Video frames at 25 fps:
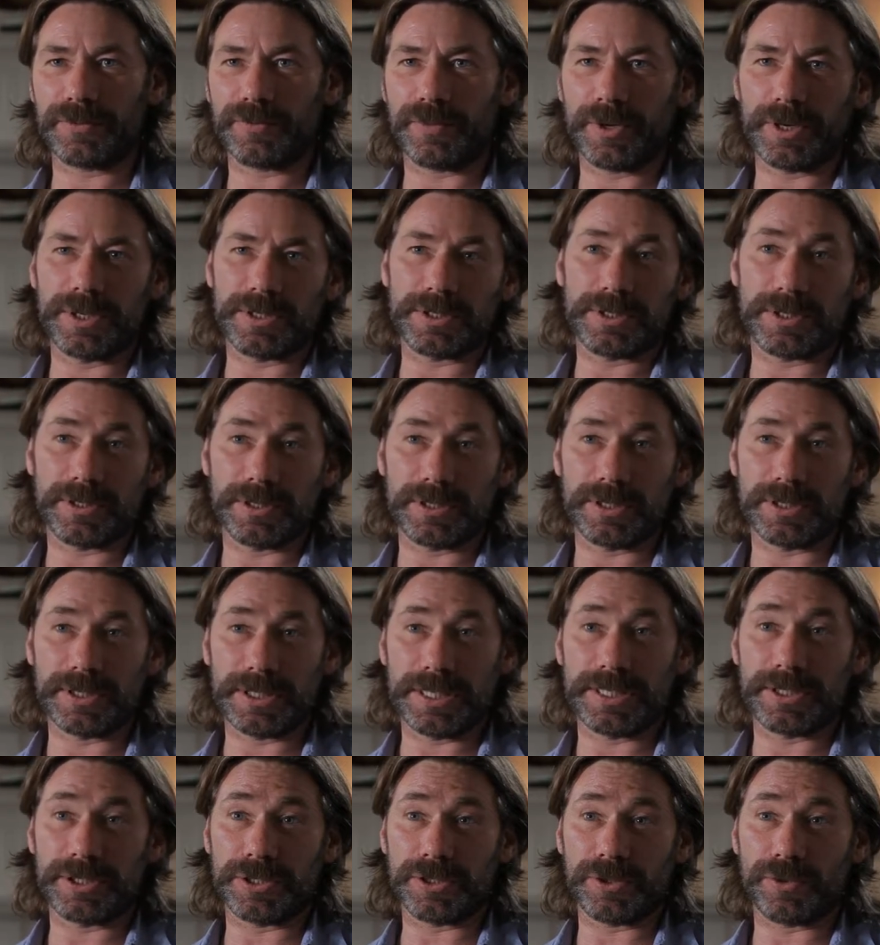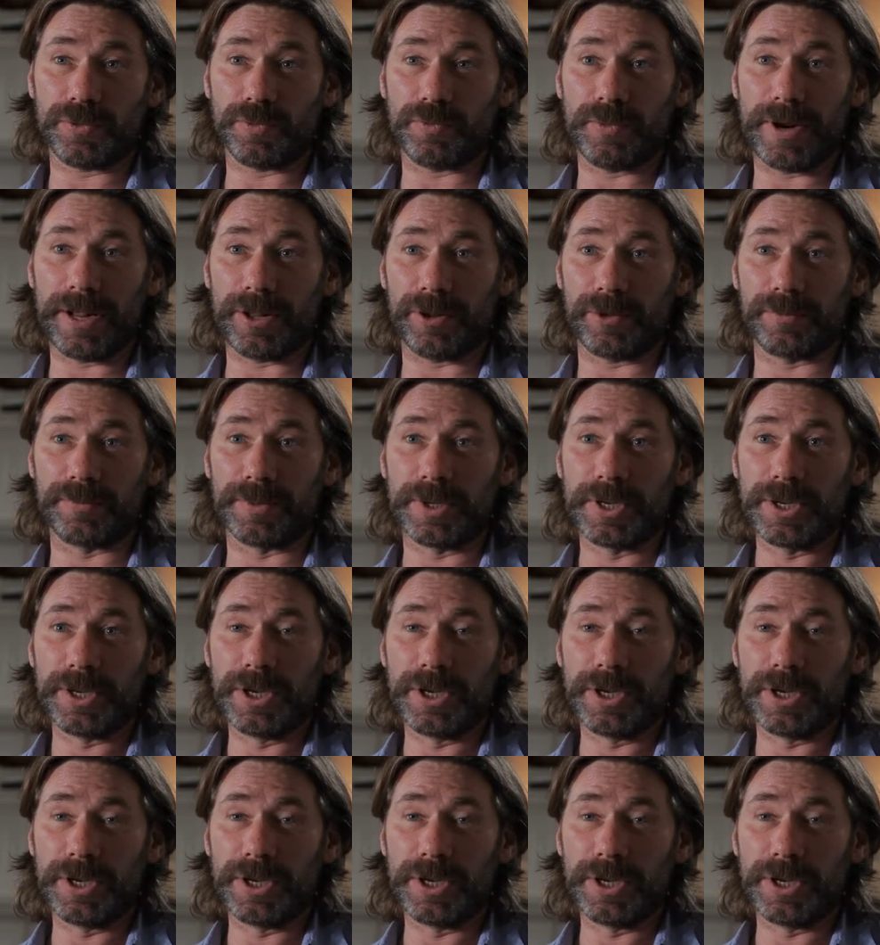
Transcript: when it's in the digital realm.